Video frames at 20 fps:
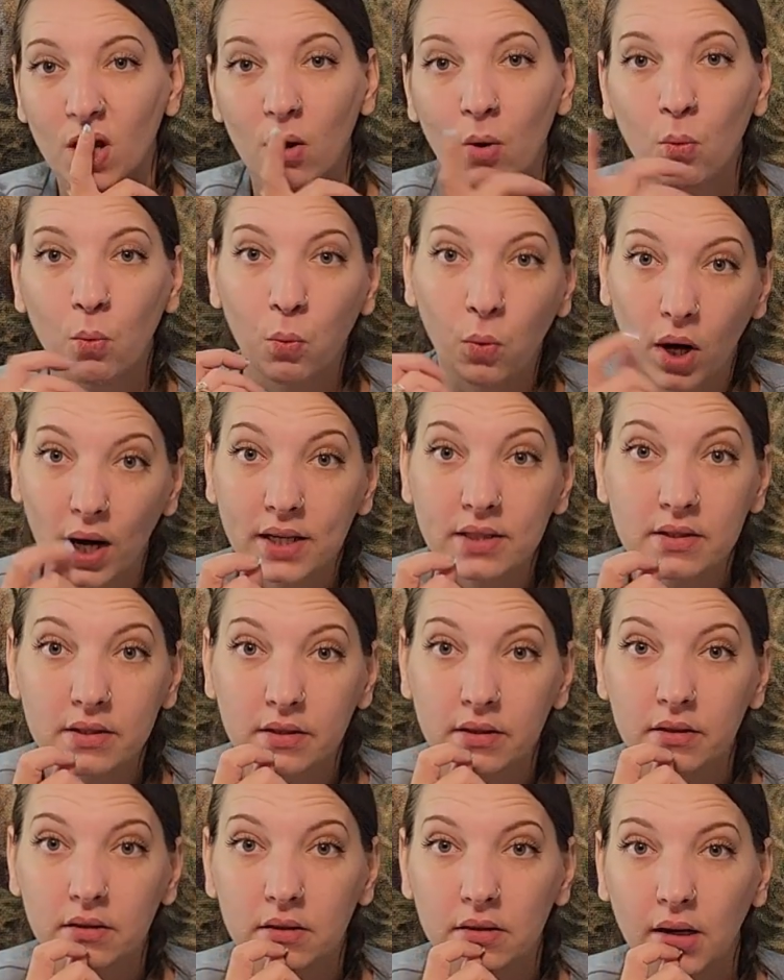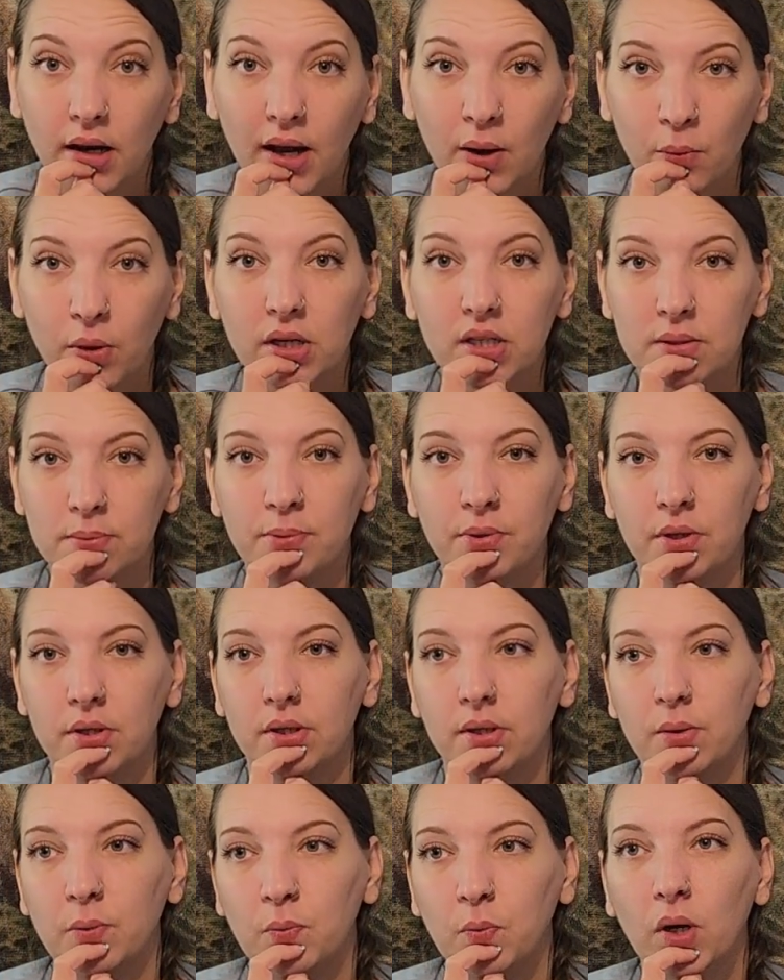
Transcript: what I want to put,